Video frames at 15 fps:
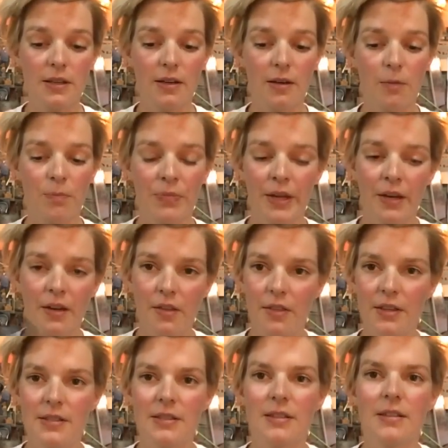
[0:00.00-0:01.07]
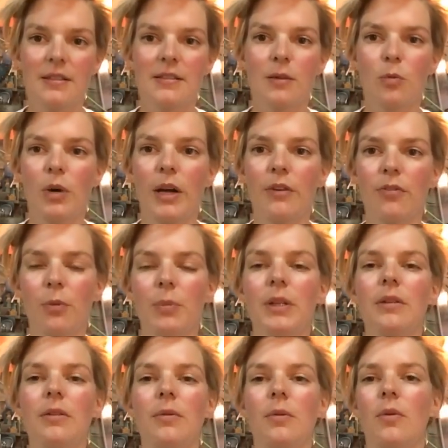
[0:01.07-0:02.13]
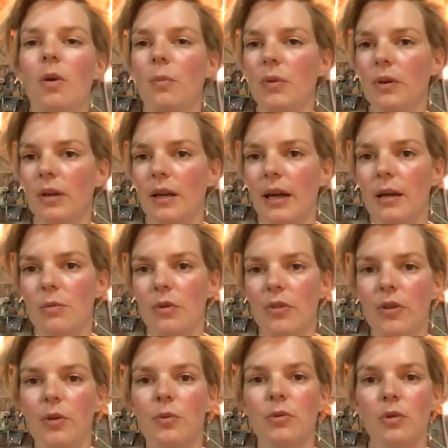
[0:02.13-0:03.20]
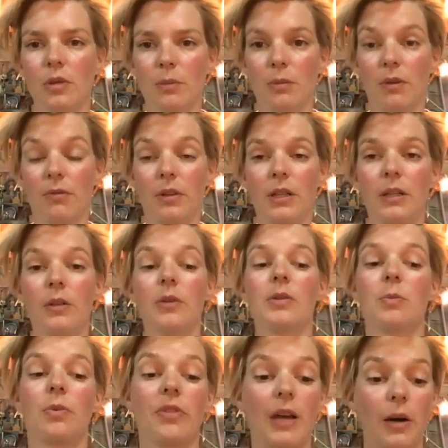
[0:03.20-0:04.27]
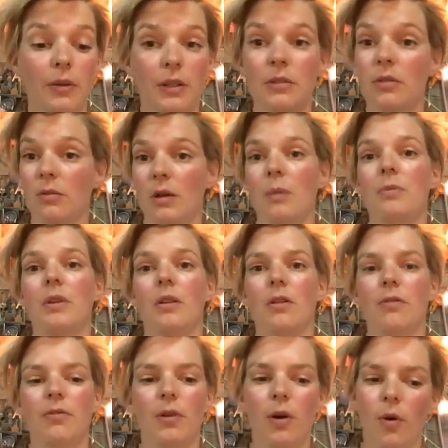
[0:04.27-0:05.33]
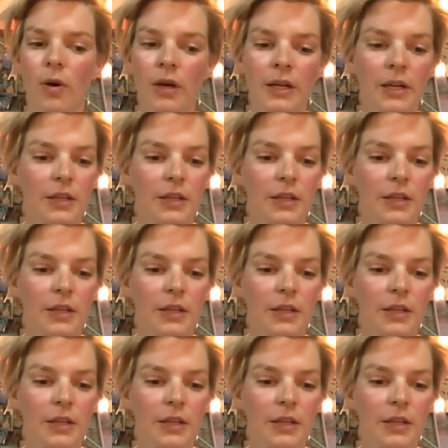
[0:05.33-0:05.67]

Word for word: Um, this is a way for me to communicate with you during my videos without interrupting the flow,